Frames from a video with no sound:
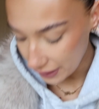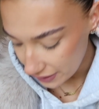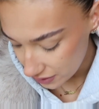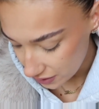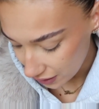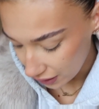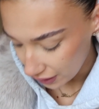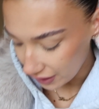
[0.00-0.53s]

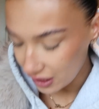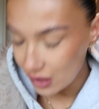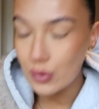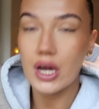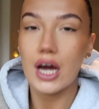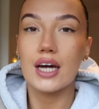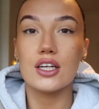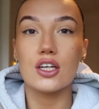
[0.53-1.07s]
Basically,
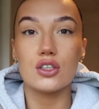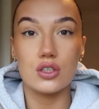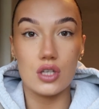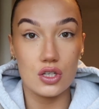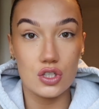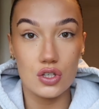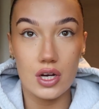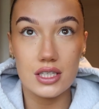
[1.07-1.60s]
we had
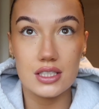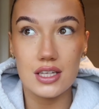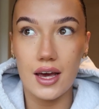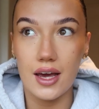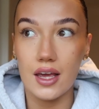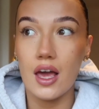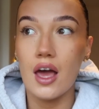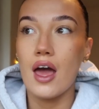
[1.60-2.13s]
such a nice
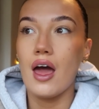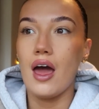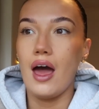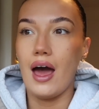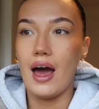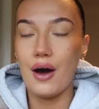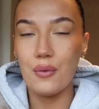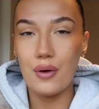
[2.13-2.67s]
day.
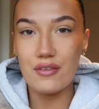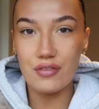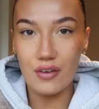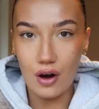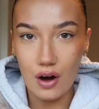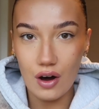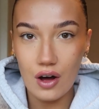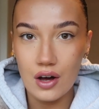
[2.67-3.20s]

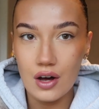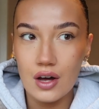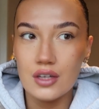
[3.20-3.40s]
However,